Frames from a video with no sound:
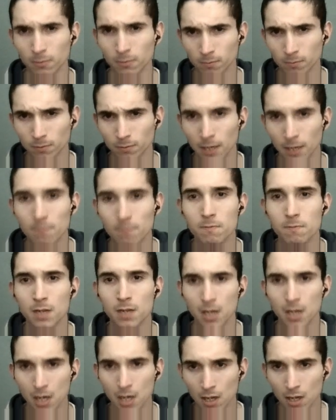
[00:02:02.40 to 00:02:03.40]
Yeah.
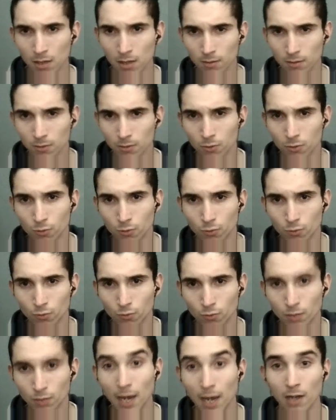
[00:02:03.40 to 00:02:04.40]

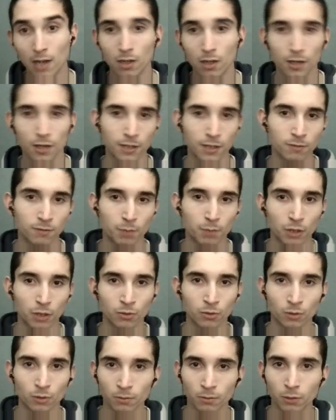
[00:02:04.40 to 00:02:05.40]
Yeah, a line of personal
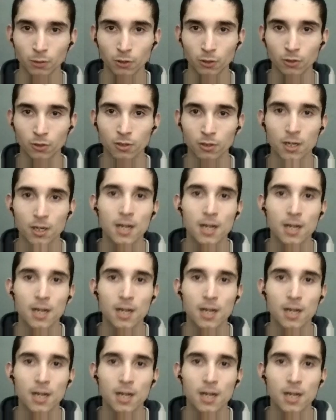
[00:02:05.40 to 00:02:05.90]
computers,